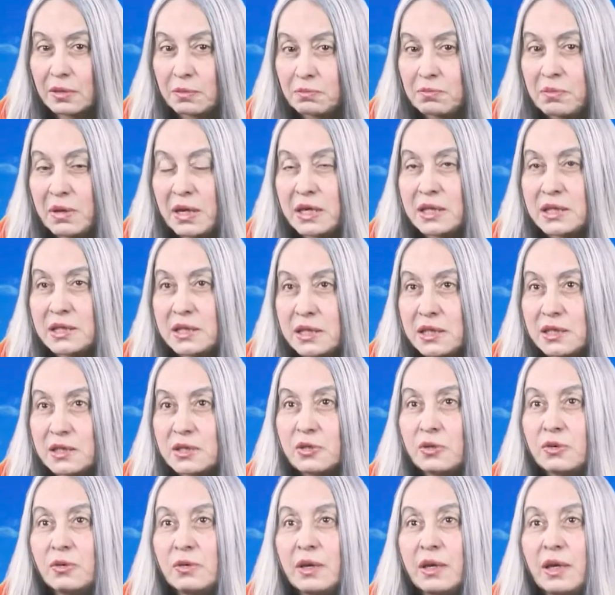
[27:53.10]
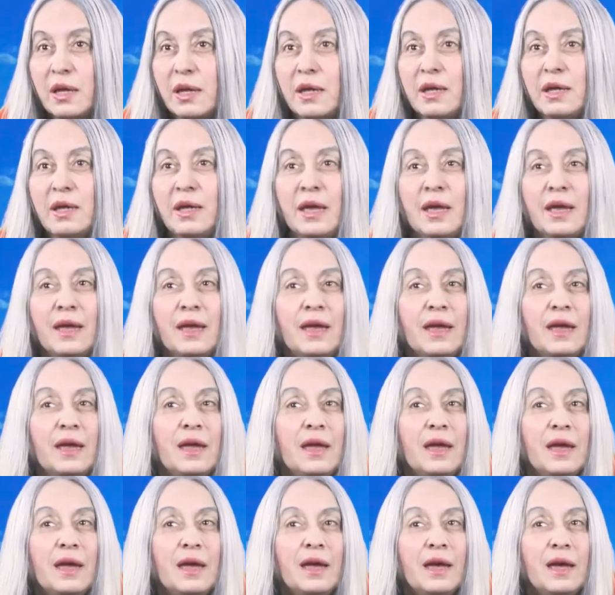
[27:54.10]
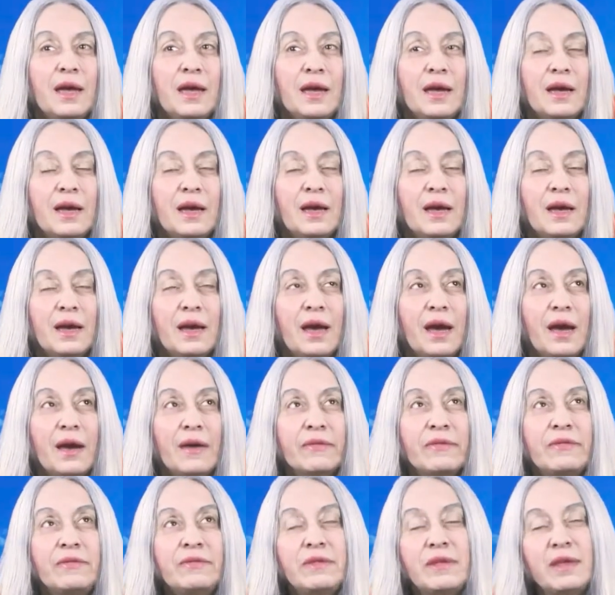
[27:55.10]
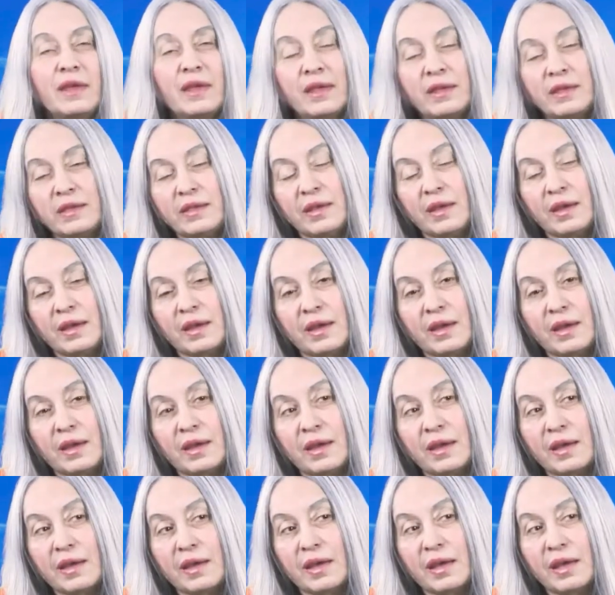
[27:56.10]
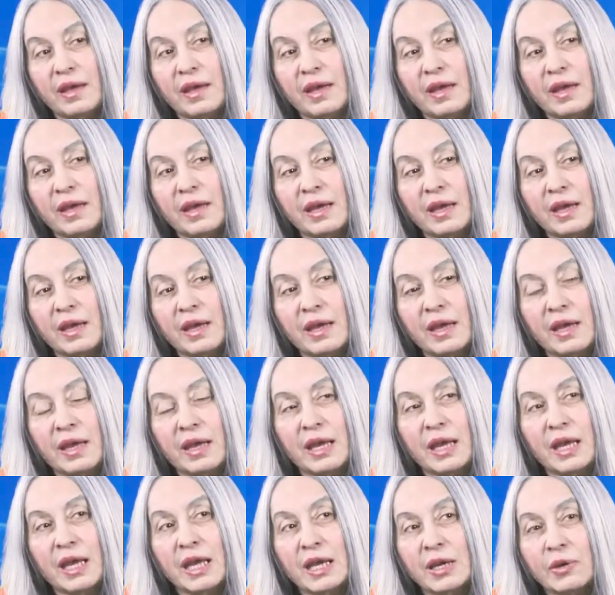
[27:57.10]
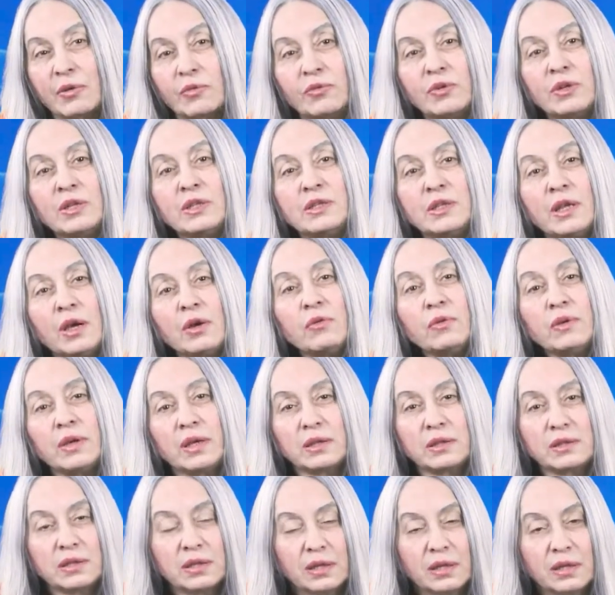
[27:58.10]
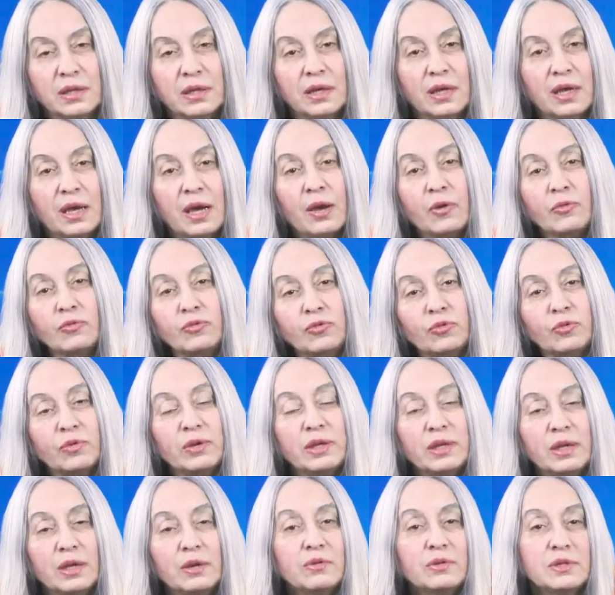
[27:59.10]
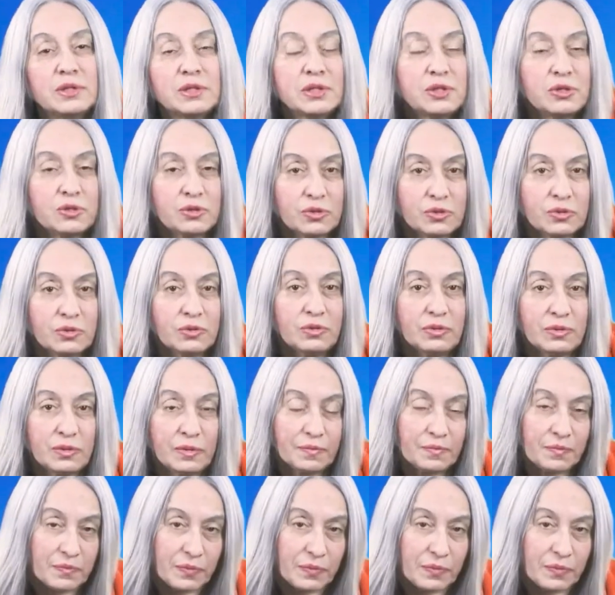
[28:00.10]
makes its way, then we'll know it. How do we know it's true?